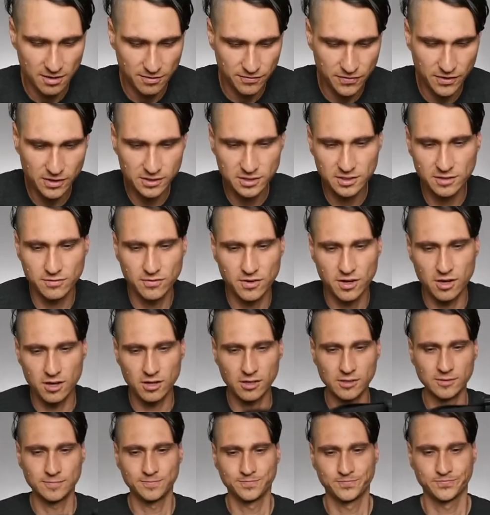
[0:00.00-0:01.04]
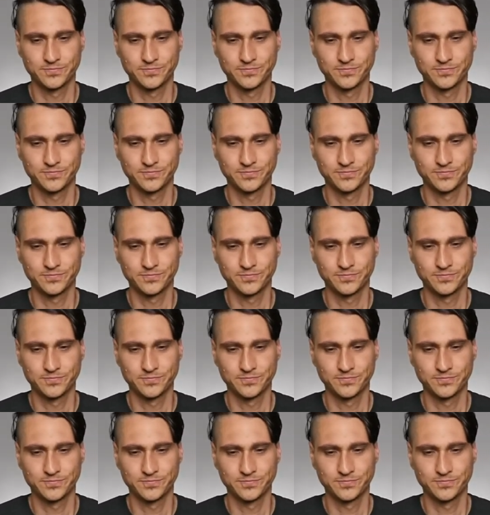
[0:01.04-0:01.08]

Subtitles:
First of all,